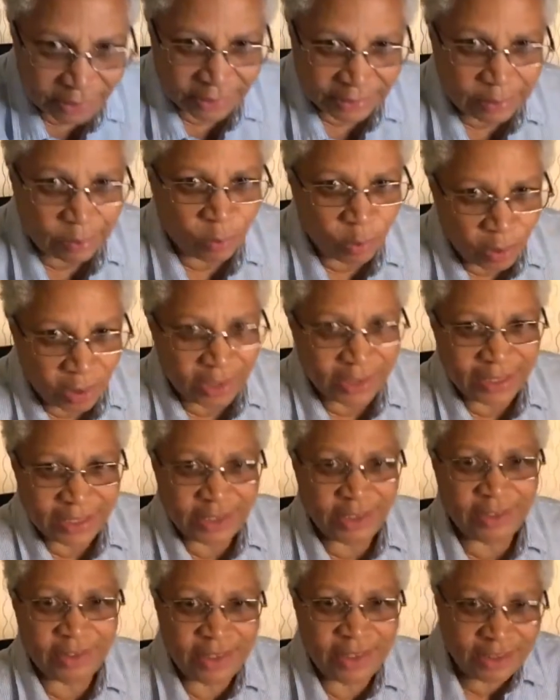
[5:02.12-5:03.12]
some work
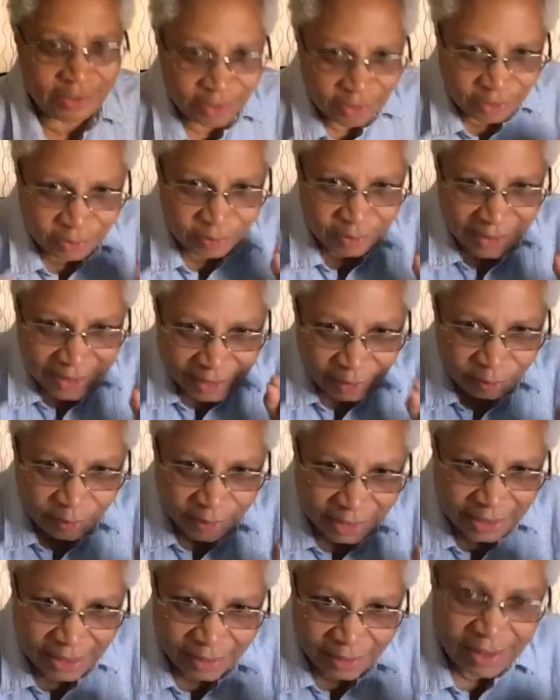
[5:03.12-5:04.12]
into this to like
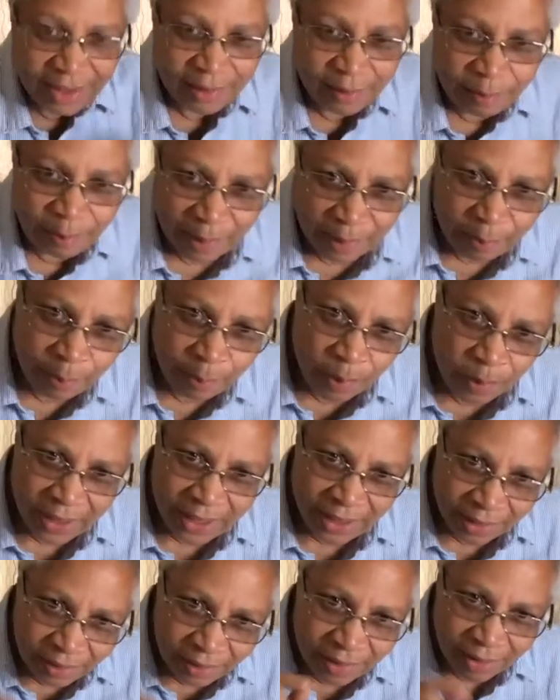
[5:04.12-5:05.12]
really
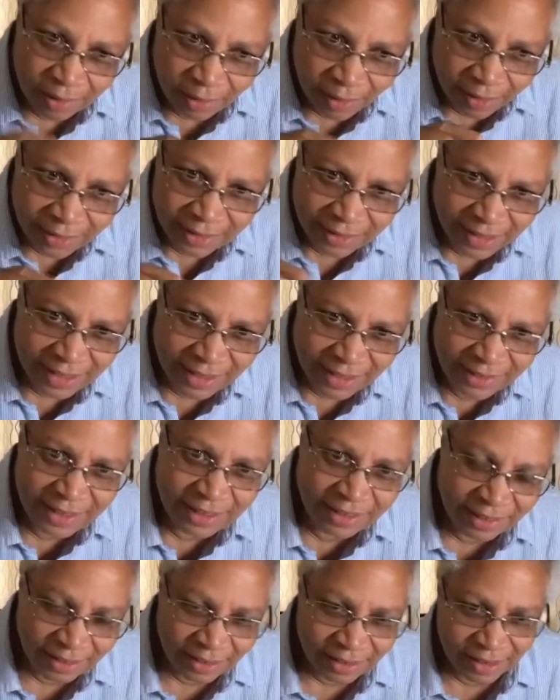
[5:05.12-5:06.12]
pinpoint all the things
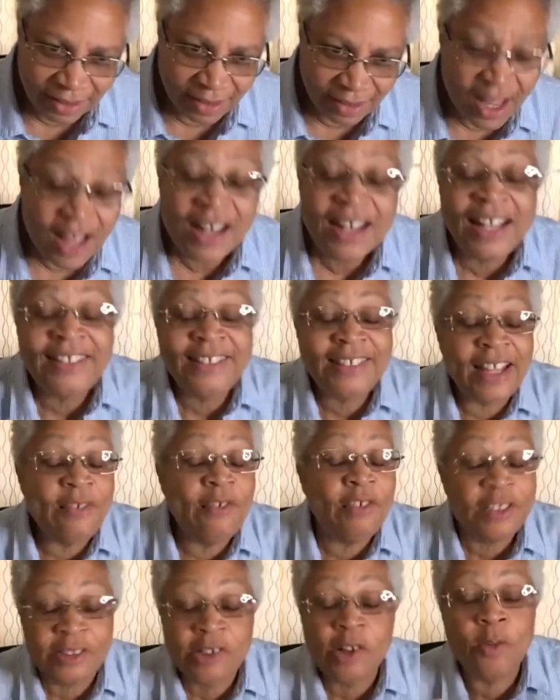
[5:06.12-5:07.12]
that, like say
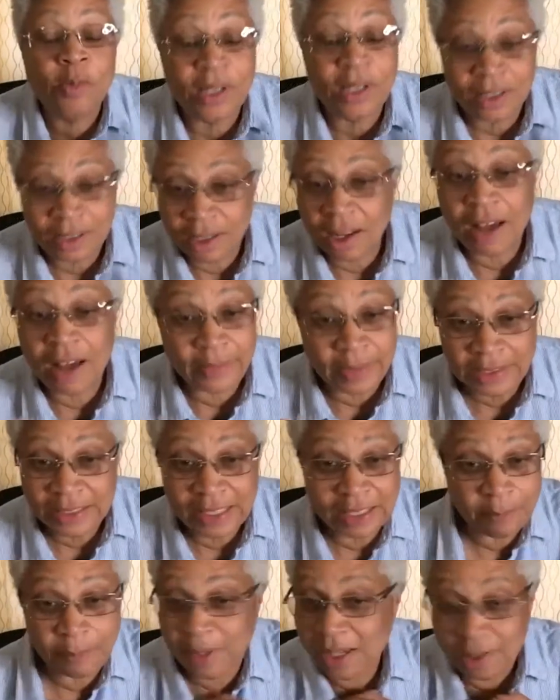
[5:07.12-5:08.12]
someone, a novice
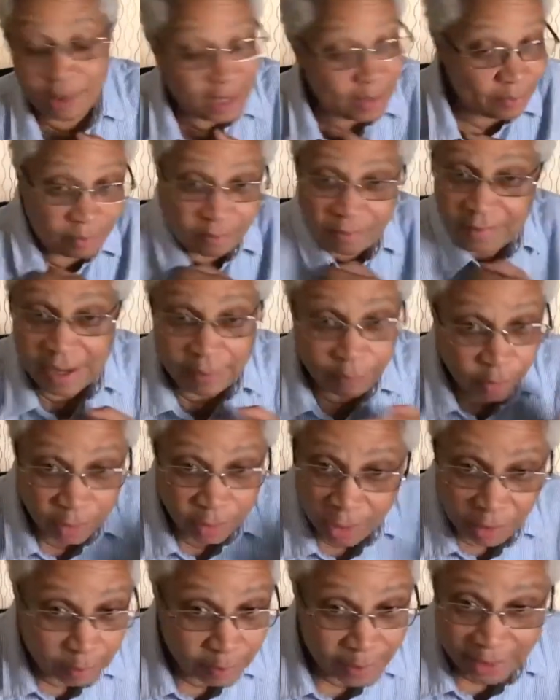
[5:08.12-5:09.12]
like me, I never
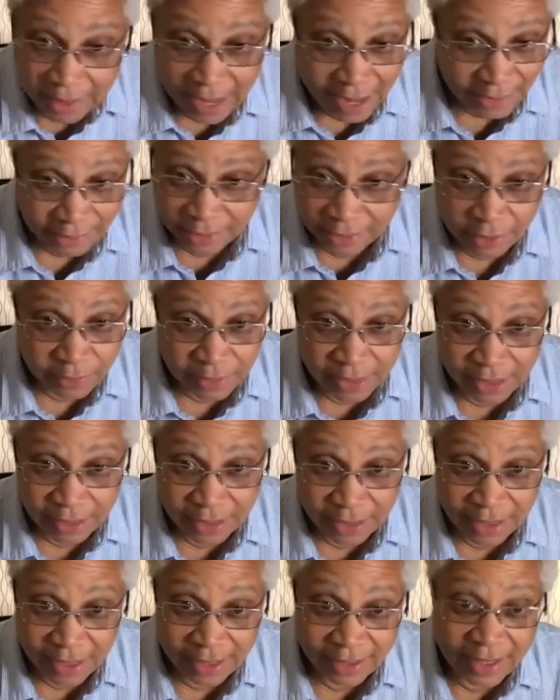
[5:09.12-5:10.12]
thought about acting or
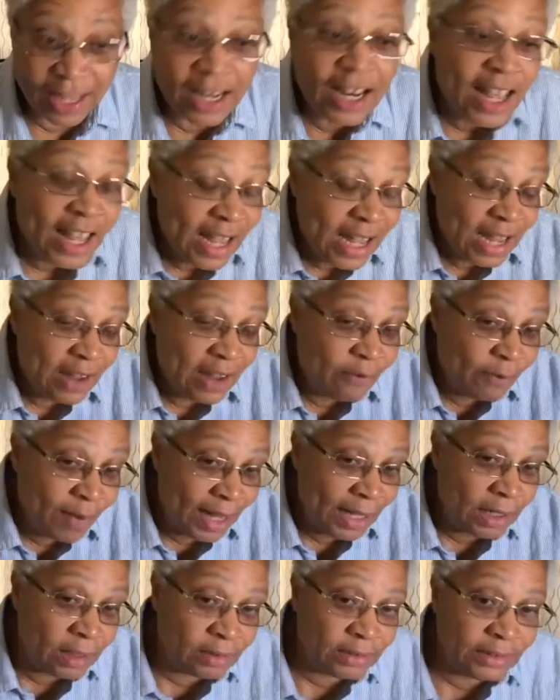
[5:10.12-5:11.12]
anything like that. If I
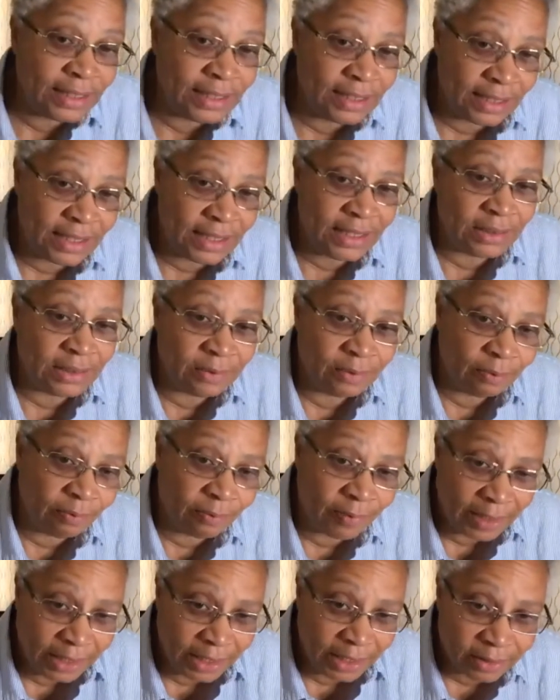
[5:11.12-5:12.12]
looked at these
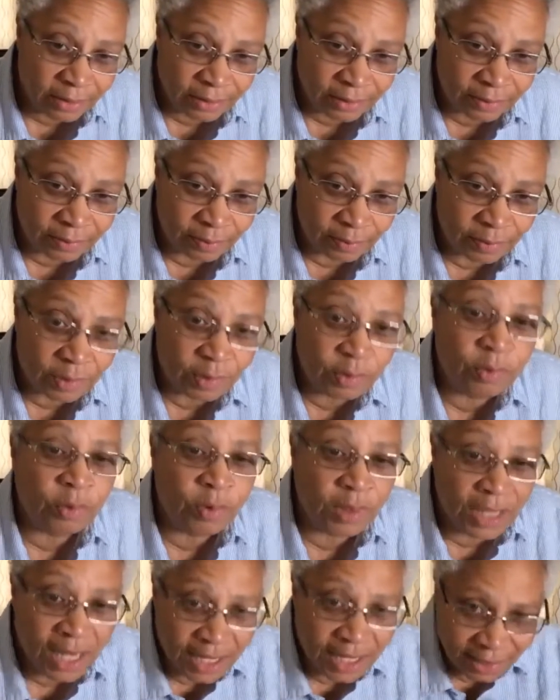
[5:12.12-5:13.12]
videos,
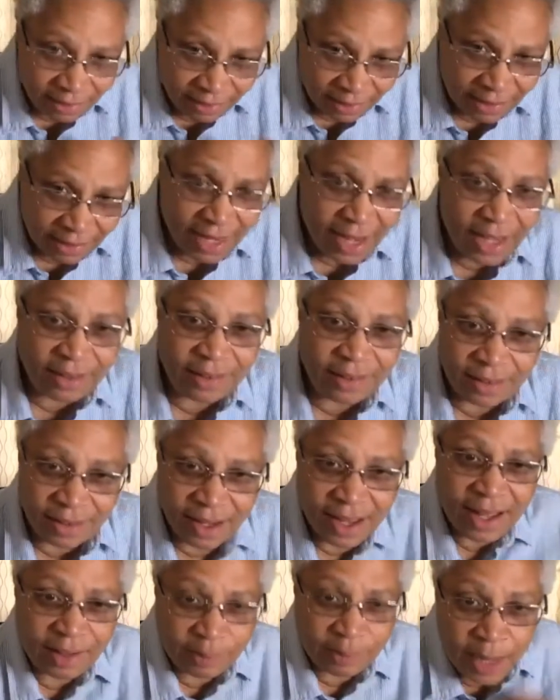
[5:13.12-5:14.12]
would I get,
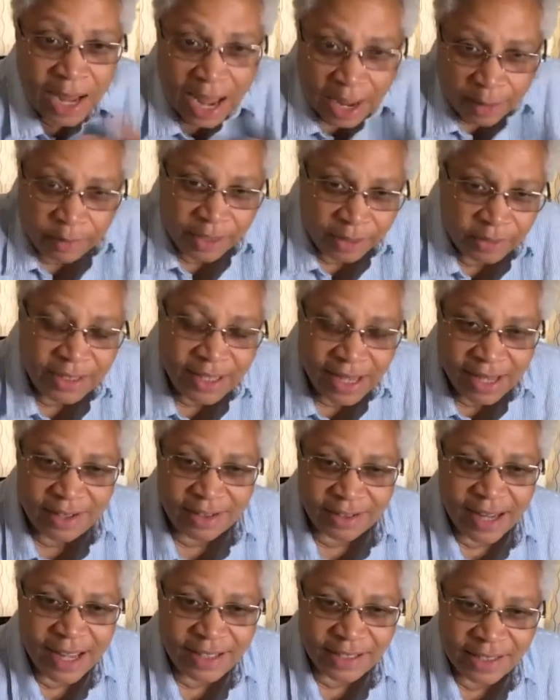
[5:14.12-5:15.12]
I could get
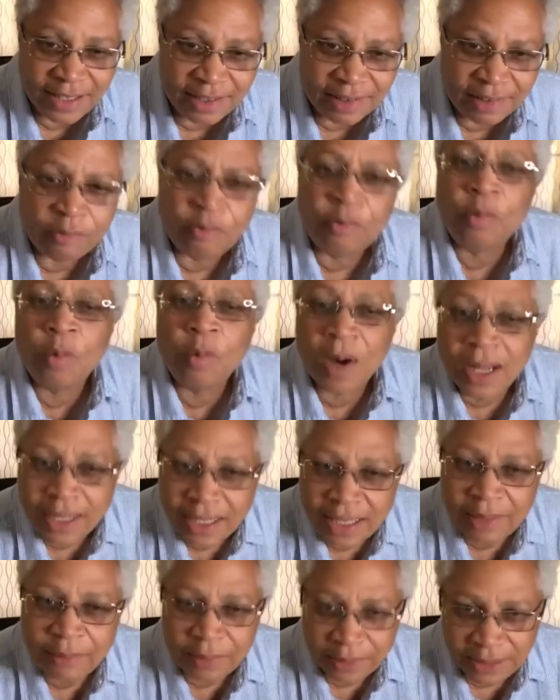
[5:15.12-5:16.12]
an idea of what
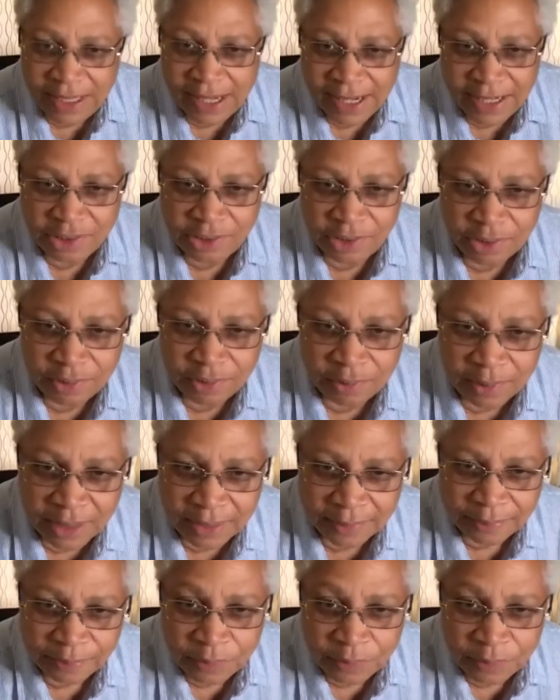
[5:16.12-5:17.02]
it would take to